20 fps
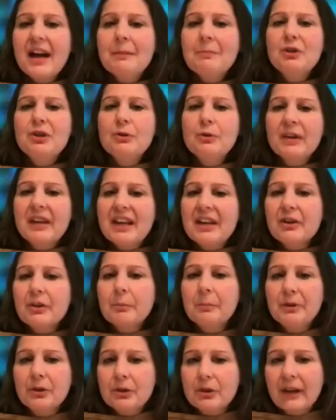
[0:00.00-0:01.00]
time you hear
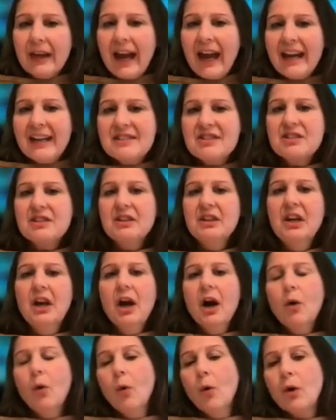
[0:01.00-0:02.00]
Bill Gates
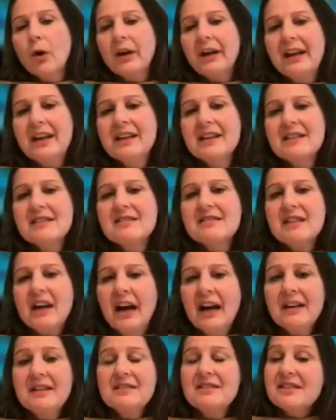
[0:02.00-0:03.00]
or his
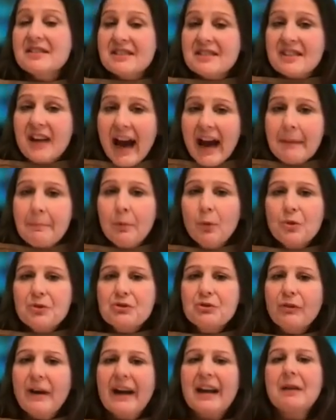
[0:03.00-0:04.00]
uh,
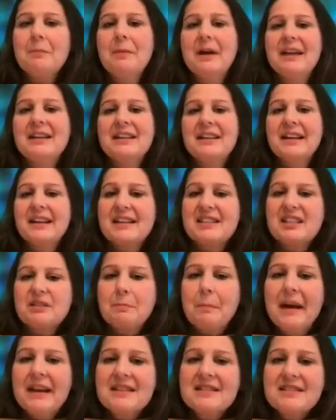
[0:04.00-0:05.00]
disciples recommend an
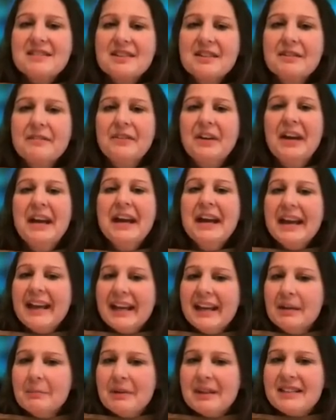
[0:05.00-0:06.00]
expensive
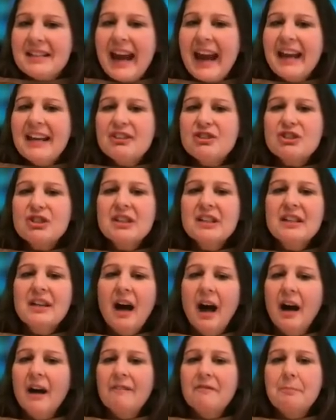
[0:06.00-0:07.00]
imitation
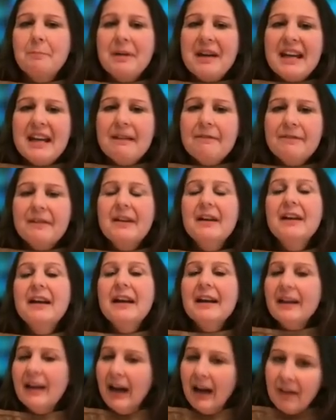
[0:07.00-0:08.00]
of beef,
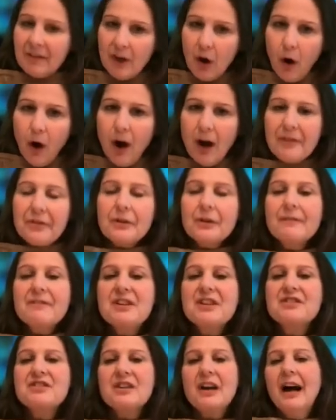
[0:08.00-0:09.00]
uh, the author of
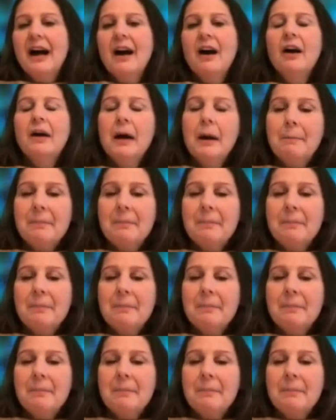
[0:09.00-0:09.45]
this uh,